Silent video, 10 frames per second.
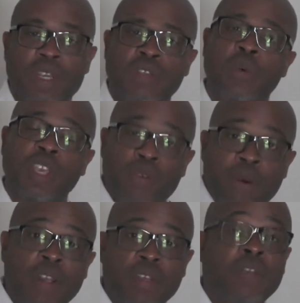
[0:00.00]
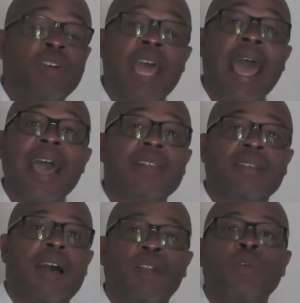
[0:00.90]
So what you're going to do, you're going to ask
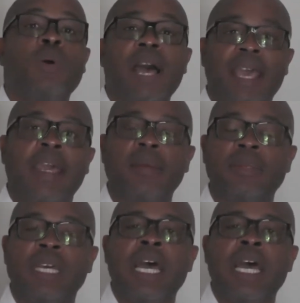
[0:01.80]
God who I am.